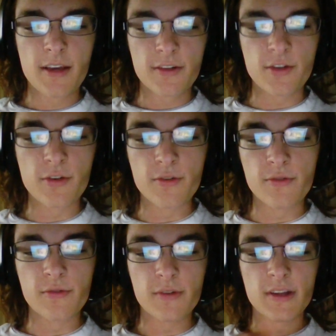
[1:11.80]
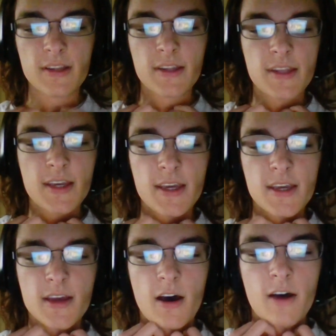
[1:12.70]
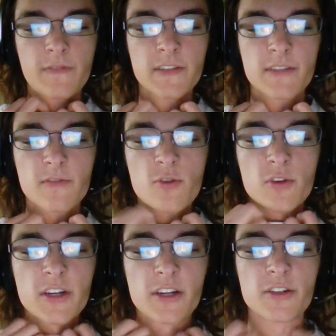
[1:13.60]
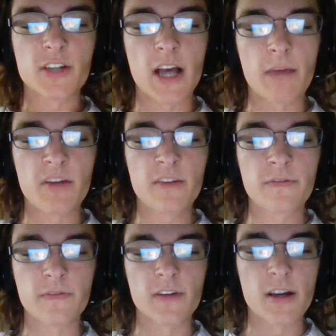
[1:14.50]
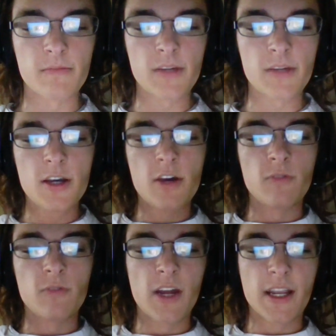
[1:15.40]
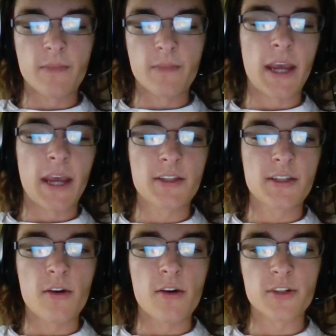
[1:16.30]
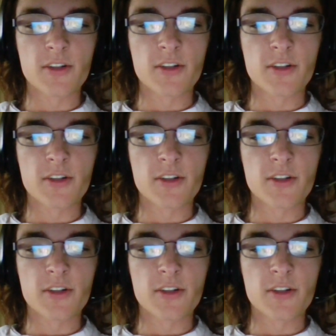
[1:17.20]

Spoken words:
to the offensive coordinator job from running backs coach.